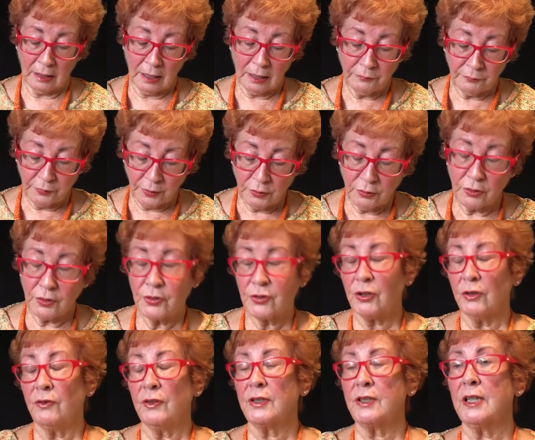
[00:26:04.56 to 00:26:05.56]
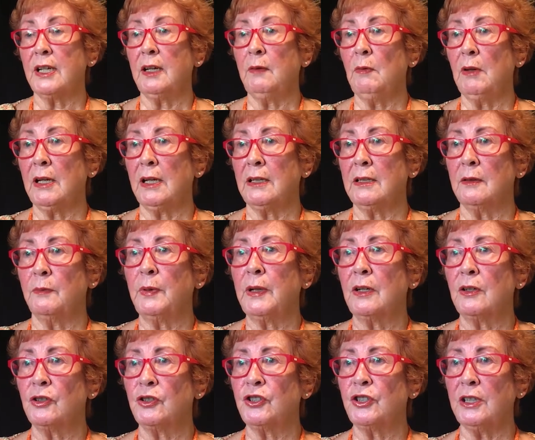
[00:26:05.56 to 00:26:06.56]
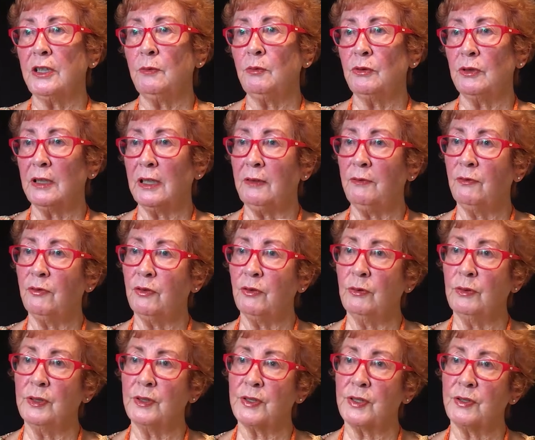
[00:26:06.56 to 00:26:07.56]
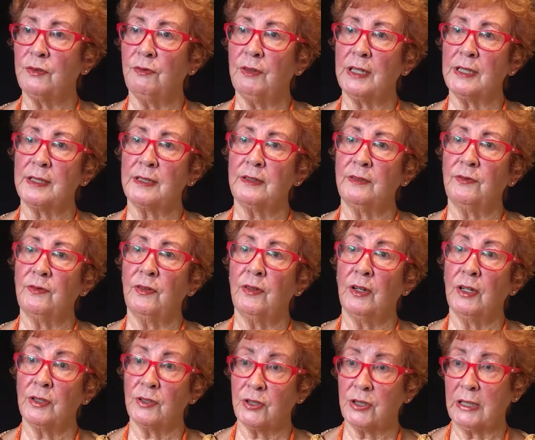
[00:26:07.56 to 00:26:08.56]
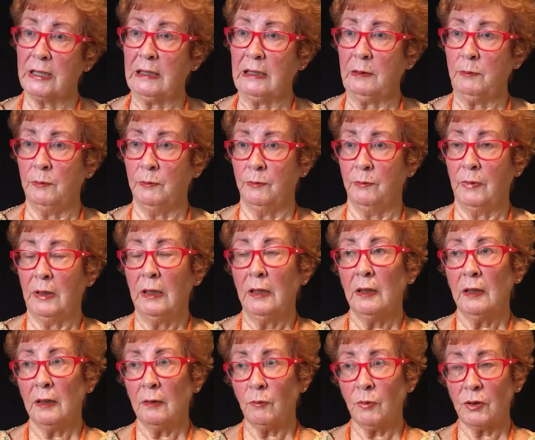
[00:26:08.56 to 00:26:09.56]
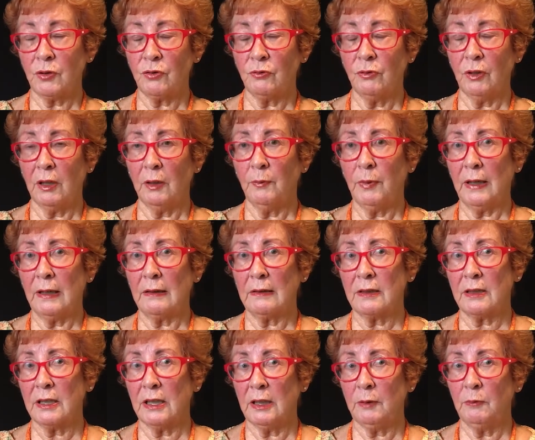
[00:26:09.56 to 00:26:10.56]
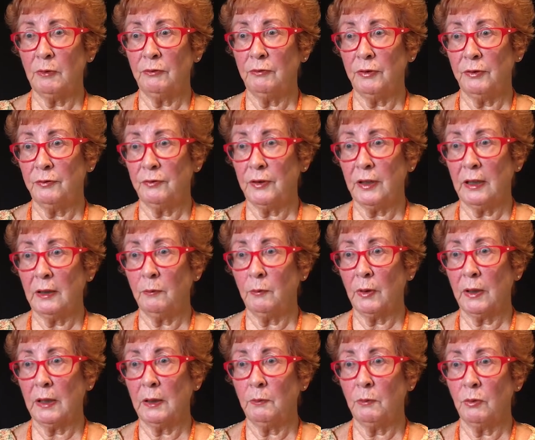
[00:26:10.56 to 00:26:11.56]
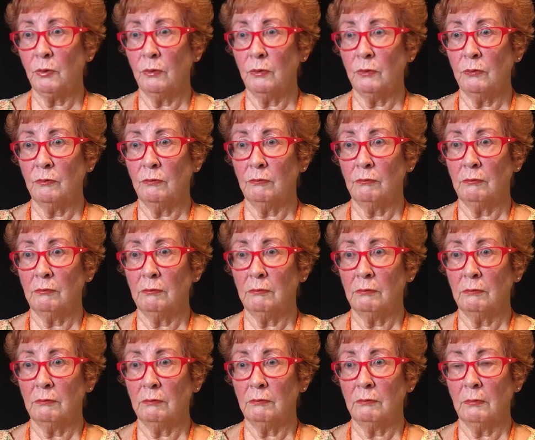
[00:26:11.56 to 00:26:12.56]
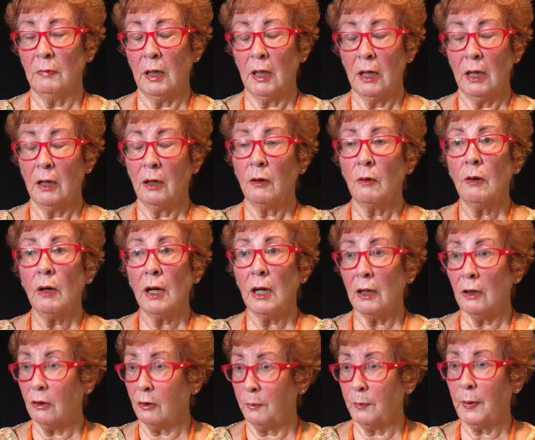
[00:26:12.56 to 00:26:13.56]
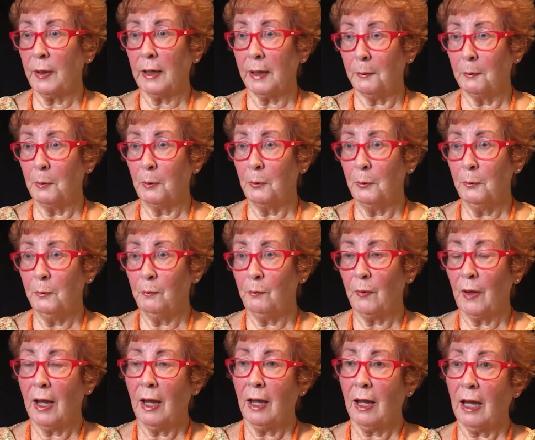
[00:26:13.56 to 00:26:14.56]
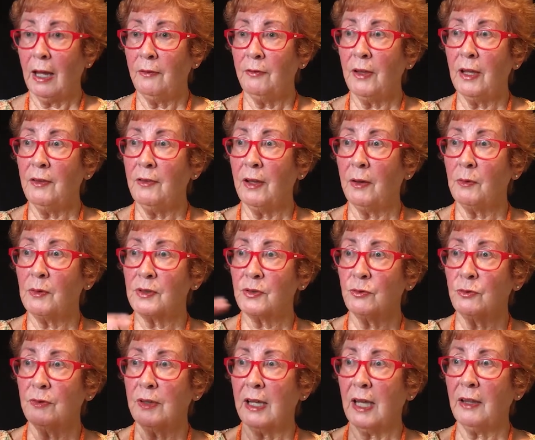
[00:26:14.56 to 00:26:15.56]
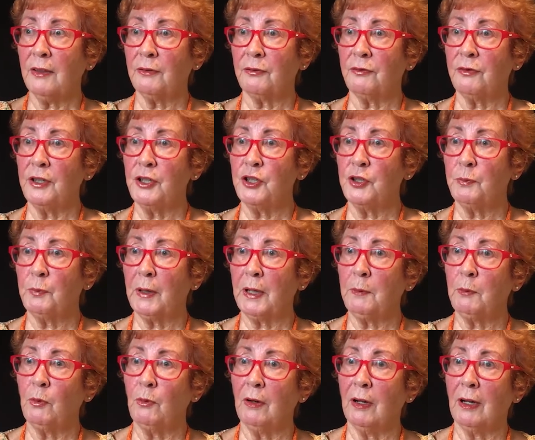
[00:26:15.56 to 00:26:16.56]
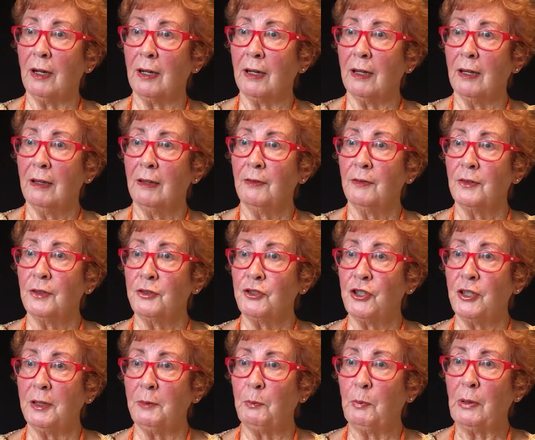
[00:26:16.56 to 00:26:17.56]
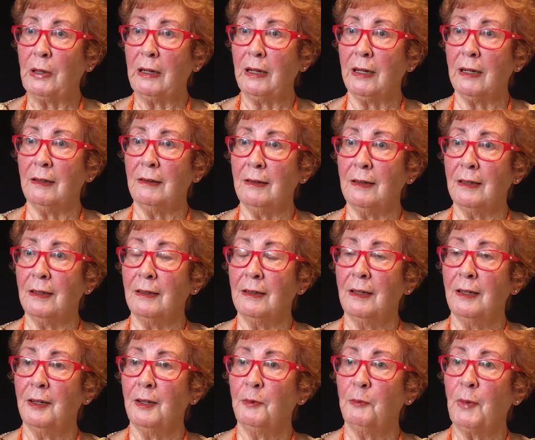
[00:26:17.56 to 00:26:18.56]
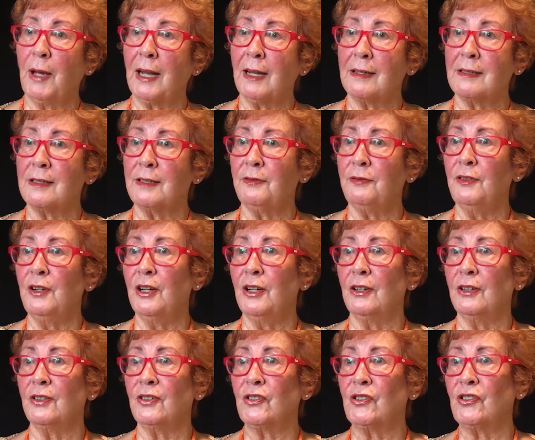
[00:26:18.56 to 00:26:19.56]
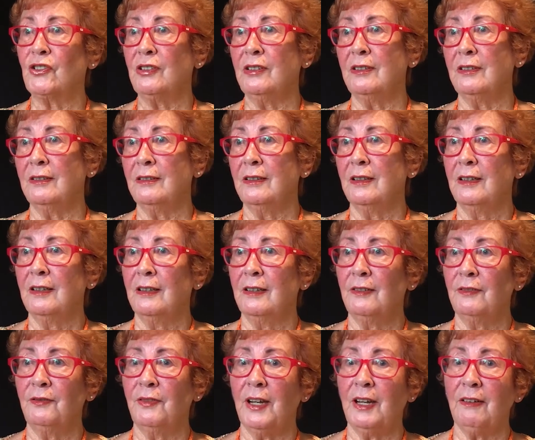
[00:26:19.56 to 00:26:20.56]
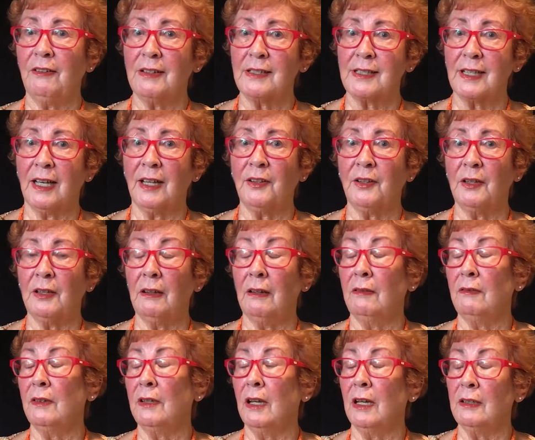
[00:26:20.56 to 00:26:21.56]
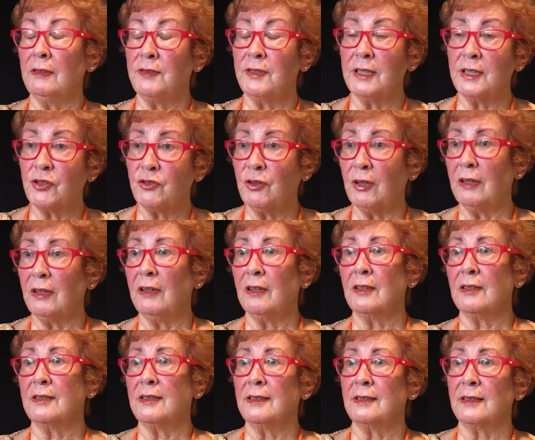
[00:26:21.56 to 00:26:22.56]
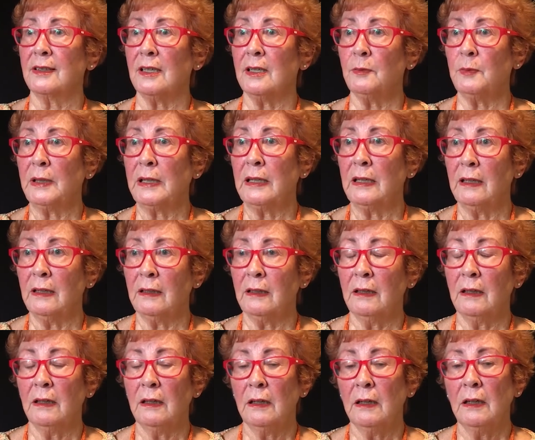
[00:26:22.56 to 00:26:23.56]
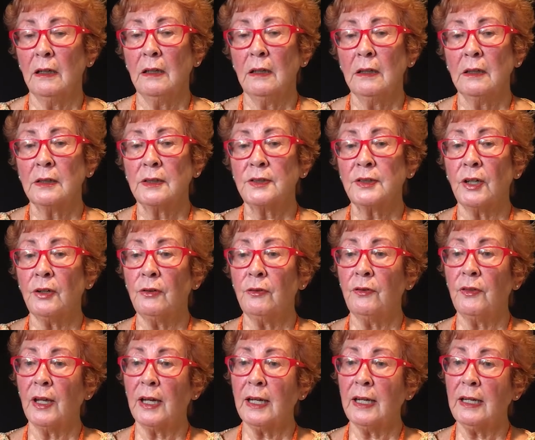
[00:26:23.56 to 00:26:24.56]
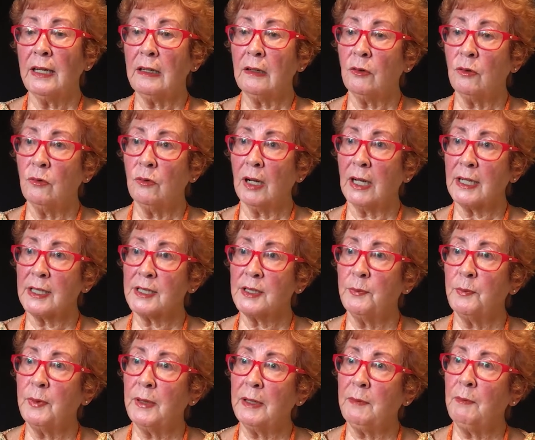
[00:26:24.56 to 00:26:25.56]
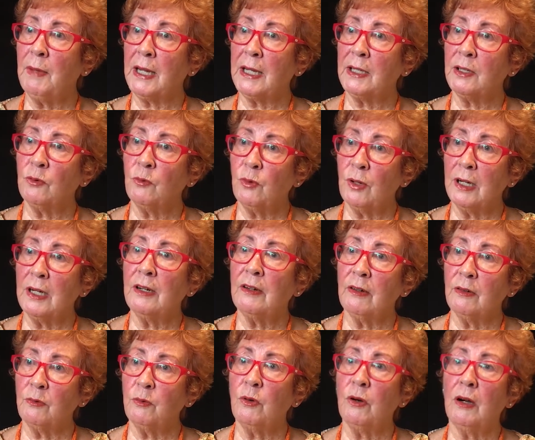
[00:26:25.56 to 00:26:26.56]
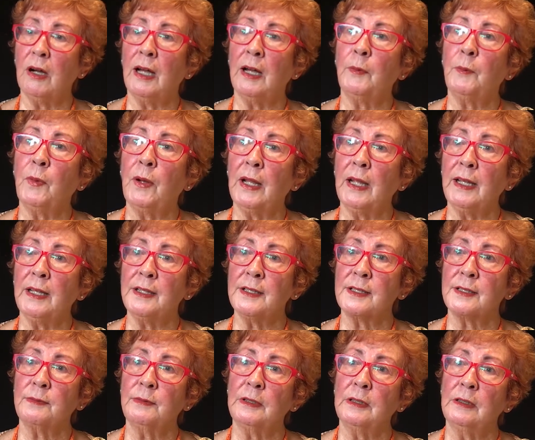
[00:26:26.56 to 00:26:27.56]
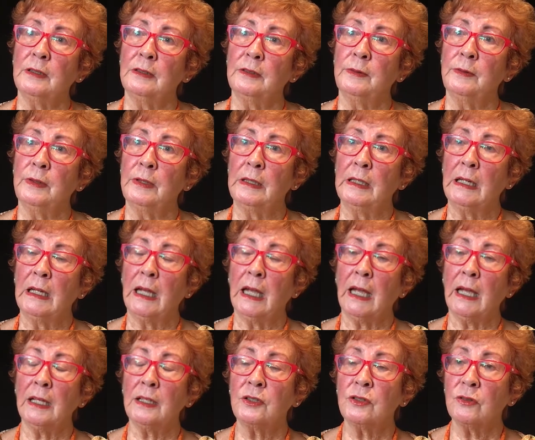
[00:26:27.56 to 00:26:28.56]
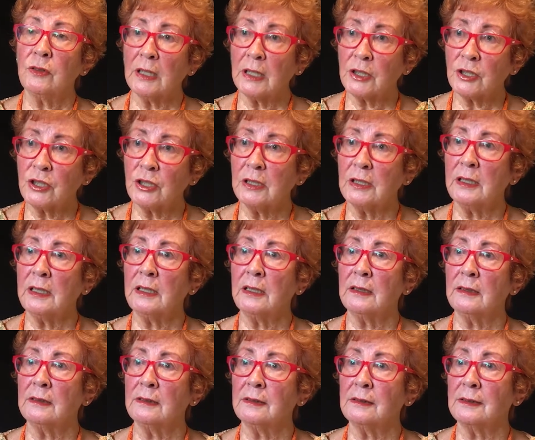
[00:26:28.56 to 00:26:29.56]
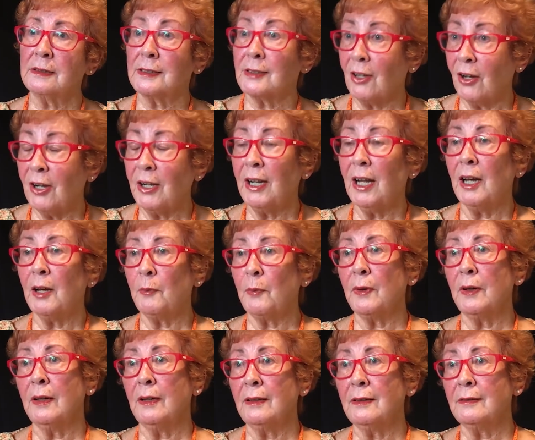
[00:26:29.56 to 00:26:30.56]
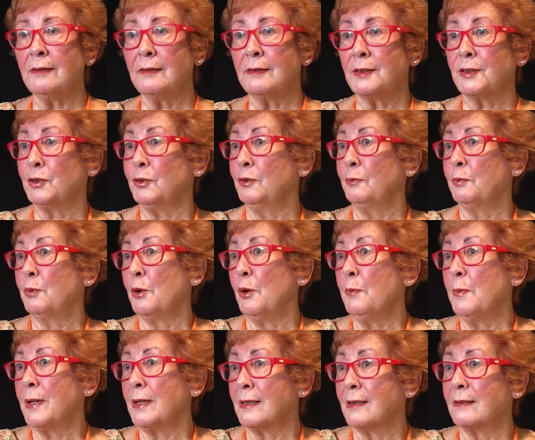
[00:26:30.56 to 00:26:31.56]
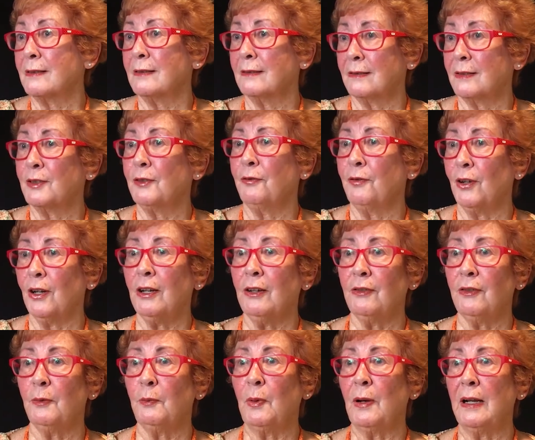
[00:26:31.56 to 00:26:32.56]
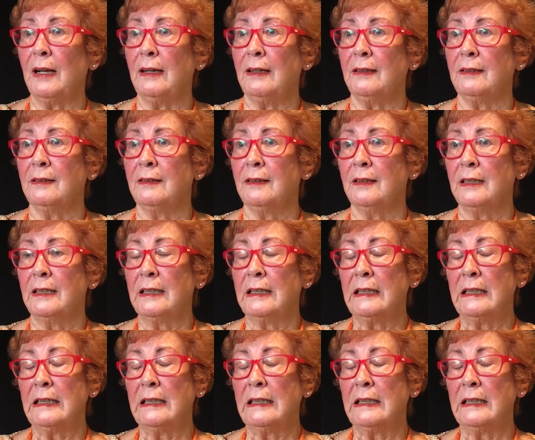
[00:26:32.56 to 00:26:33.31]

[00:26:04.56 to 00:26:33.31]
I focused on the team leader because she would influence the rest of her team. And we're talking about a team of 15 people. Quite a lot of people. Mm. And then there was all the other fringe people like the GP and the palliative nurse and various other, and district nurses coming in. So they all had to be made aware of what our plans were and to actually sign up and sort of promise to follow the plan.